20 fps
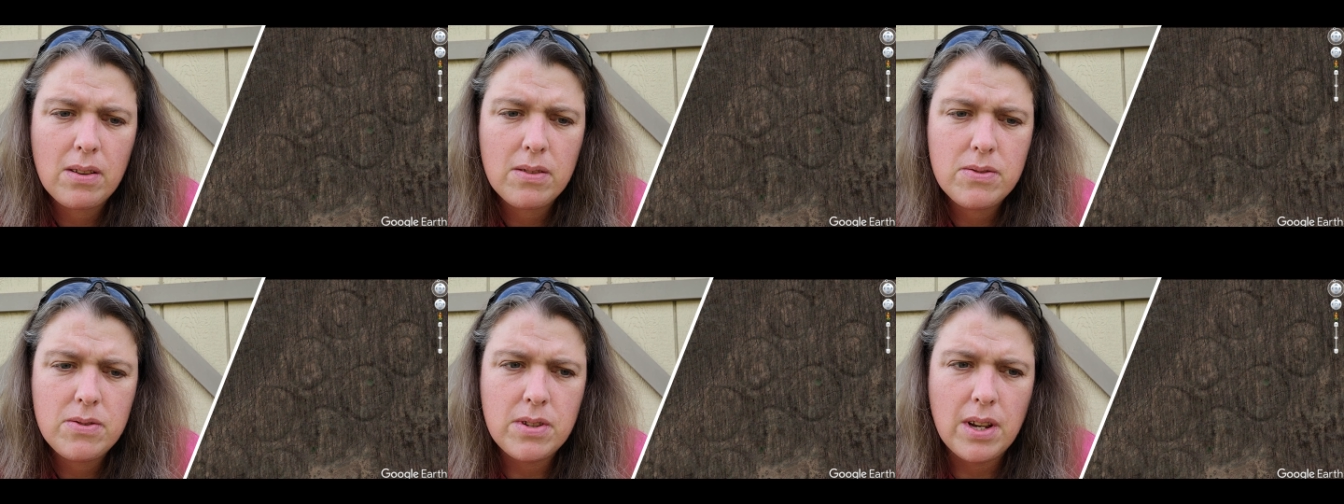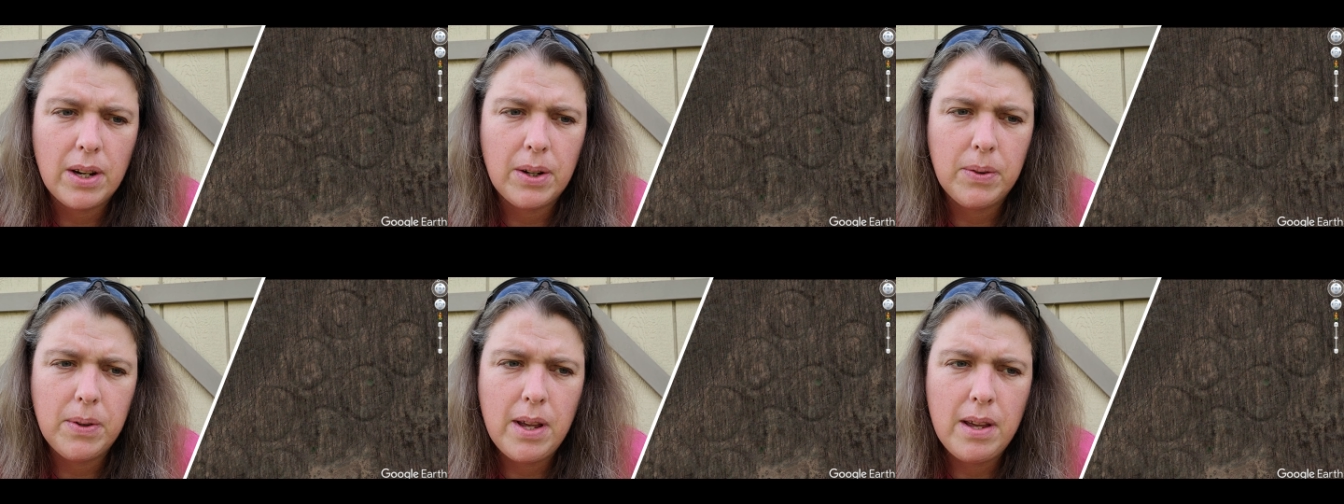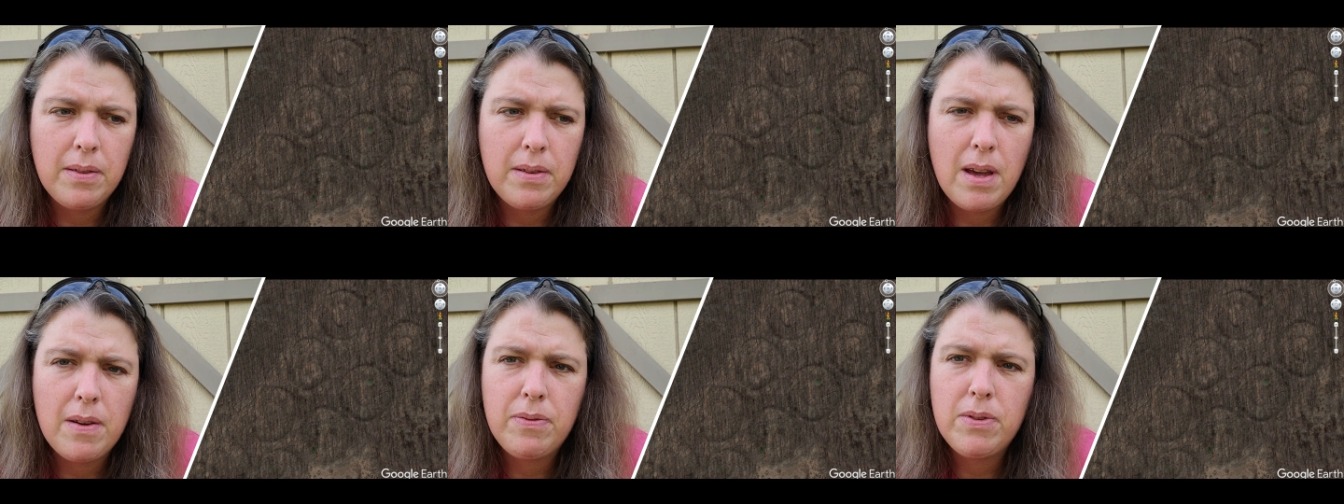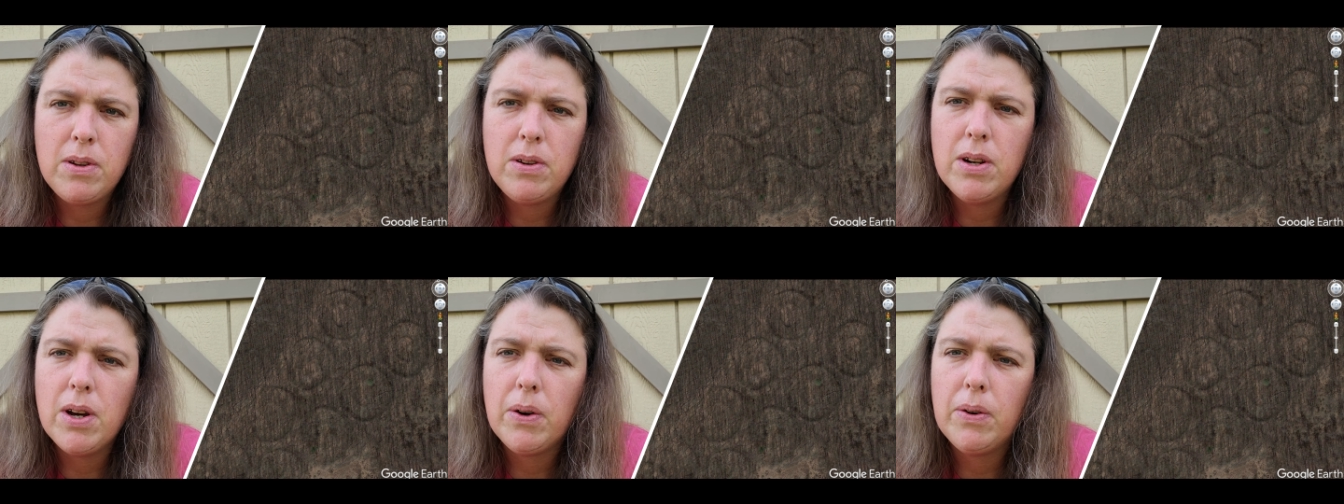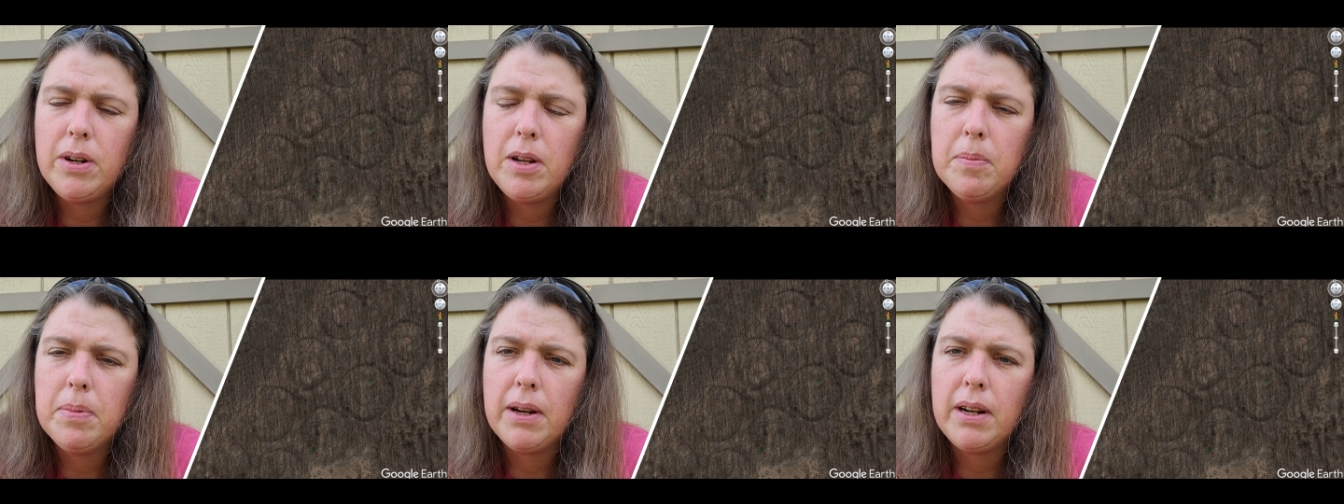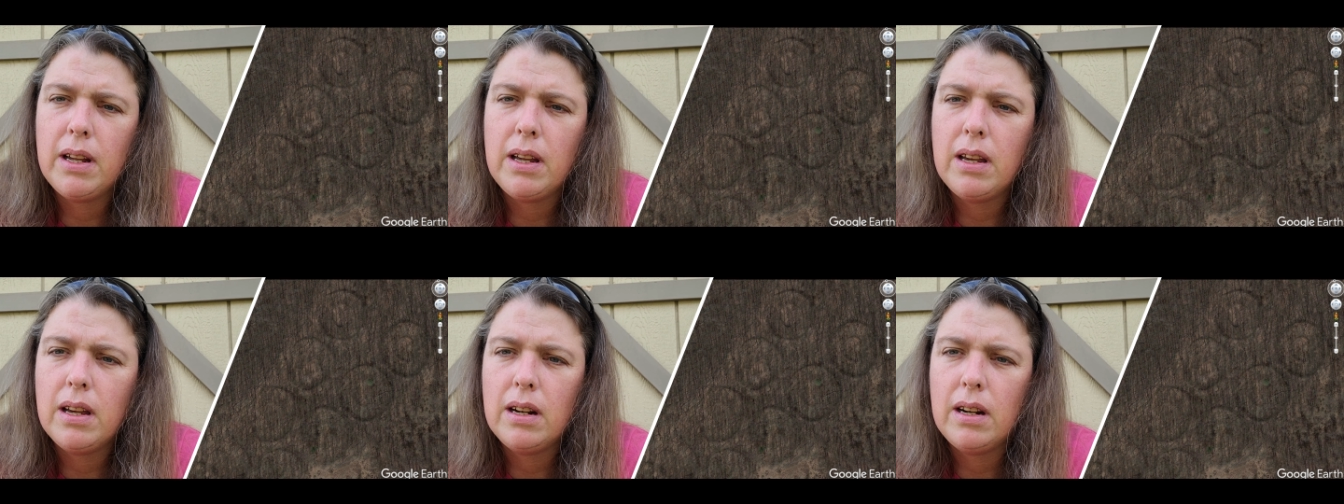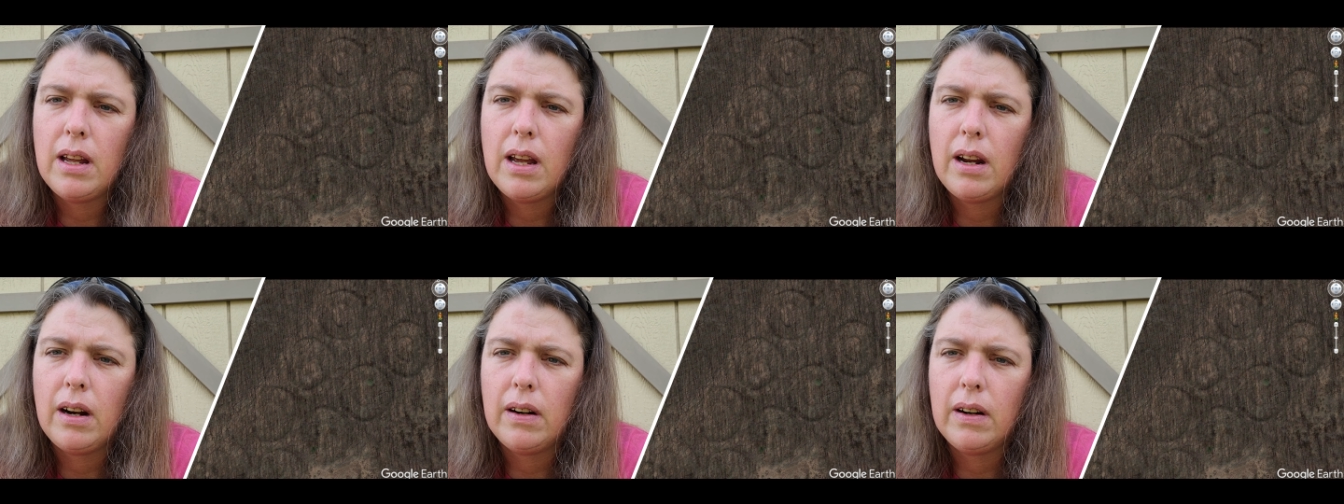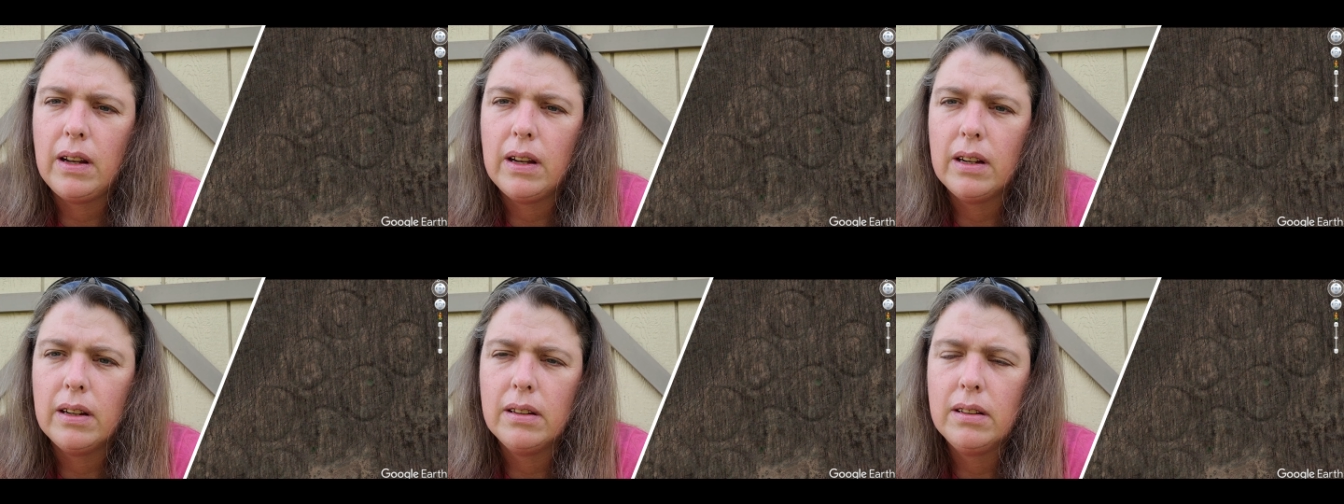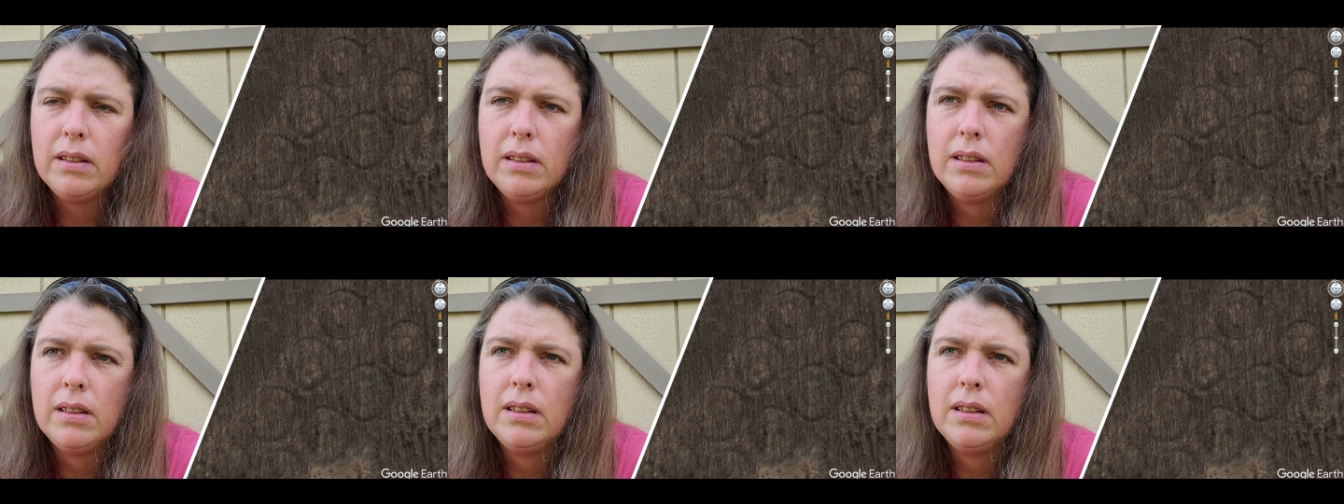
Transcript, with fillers: so if, if, you know anybody in the area